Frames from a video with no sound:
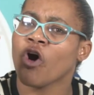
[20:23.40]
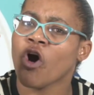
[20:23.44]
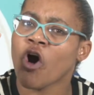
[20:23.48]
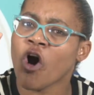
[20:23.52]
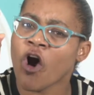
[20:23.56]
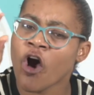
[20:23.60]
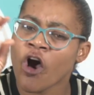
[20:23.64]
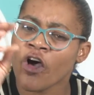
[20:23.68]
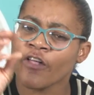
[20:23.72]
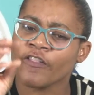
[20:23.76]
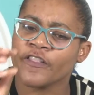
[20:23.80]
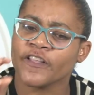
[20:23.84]

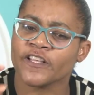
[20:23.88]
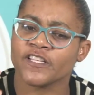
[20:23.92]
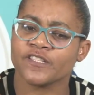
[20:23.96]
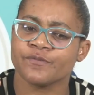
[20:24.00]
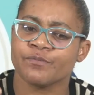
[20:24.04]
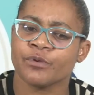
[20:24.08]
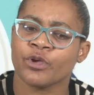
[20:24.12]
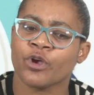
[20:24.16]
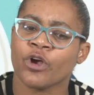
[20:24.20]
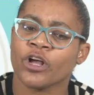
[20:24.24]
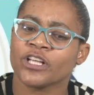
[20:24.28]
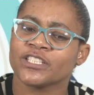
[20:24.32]
all this,
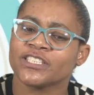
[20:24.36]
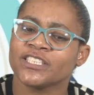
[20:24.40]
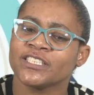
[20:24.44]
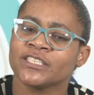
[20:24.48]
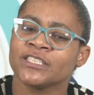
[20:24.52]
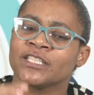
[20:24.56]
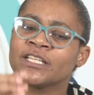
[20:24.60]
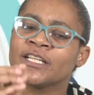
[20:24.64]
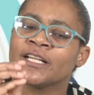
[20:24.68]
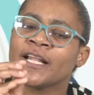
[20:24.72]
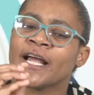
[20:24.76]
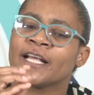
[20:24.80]
because this
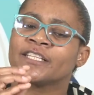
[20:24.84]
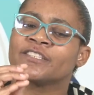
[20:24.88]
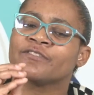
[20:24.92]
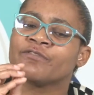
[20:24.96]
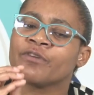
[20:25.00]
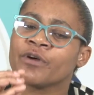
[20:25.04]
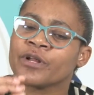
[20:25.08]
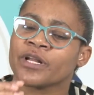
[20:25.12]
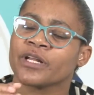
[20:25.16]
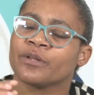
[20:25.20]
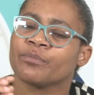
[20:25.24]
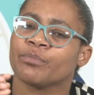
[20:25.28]
Hitler's
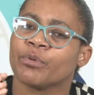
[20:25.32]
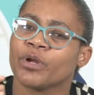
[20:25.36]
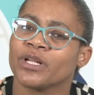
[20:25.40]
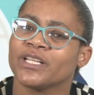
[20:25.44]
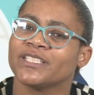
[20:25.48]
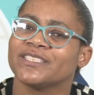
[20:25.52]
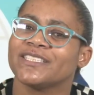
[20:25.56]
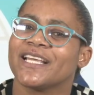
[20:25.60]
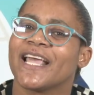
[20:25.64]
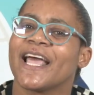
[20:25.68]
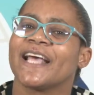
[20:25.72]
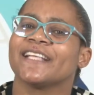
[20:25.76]
foreign
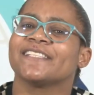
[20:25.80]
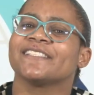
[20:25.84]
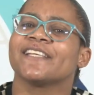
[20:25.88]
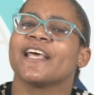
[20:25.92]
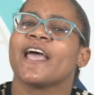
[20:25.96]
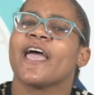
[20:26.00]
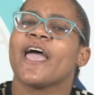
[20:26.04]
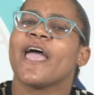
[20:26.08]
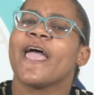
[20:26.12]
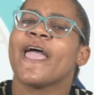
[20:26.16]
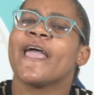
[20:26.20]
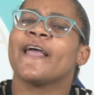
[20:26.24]
policy has
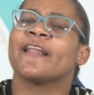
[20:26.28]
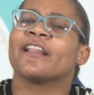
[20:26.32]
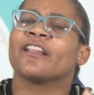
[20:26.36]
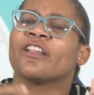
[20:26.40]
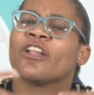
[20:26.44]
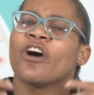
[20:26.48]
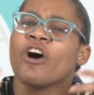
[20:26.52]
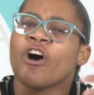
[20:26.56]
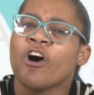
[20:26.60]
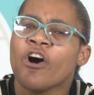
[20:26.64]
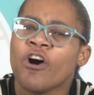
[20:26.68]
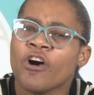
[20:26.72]
a
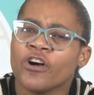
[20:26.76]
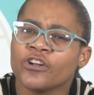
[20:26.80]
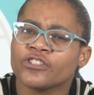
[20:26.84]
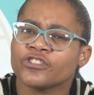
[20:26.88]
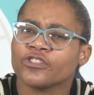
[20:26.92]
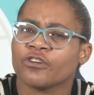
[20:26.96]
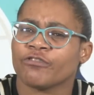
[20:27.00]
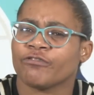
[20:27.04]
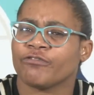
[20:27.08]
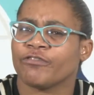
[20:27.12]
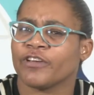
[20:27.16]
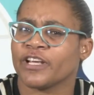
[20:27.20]
lot
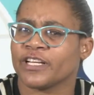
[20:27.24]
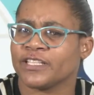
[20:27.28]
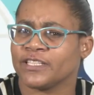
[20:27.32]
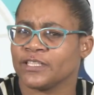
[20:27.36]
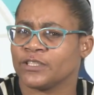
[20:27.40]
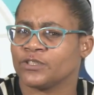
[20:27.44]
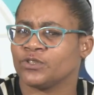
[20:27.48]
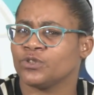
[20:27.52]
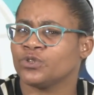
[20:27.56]
of factors.